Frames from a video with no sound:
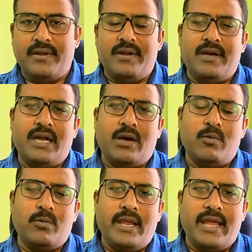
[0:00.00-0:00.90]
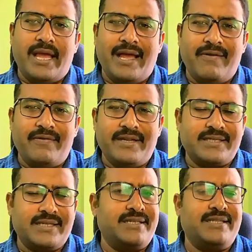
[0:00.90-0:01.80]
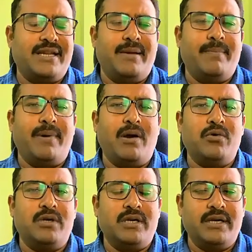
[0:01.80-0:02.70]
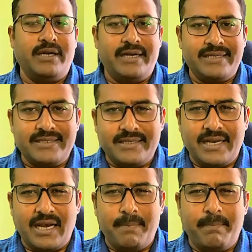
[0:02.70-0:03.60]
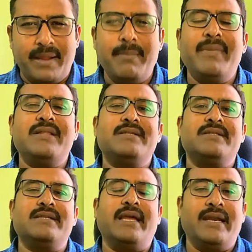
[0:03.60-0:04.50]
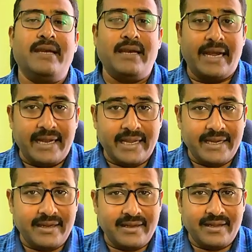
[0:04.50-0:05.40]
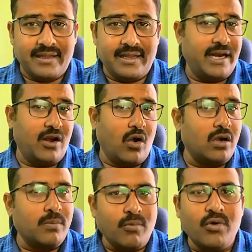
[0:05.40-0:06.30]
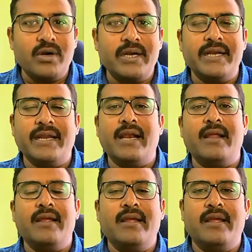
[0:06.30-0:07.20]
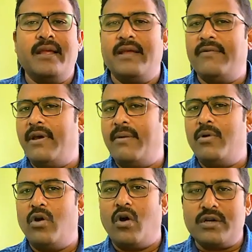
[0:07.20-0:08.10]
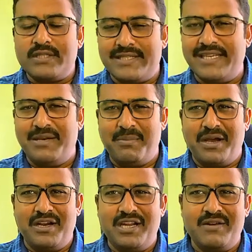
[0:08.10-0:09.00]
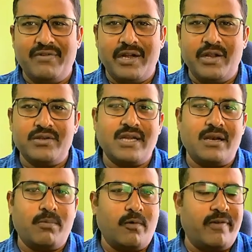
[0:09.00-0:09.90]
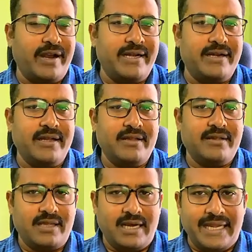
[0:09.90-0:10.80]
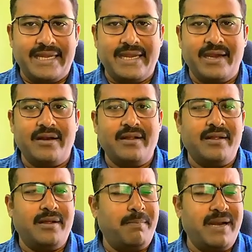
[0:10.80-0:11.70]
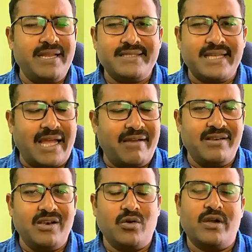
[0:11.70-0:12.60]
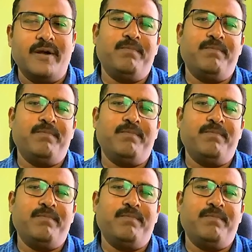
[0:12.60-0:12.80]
Now we have discussed about digital payments in lending in a lot more detail. If you have not seen my earlier videos, I'll provide the link here. Please have a look.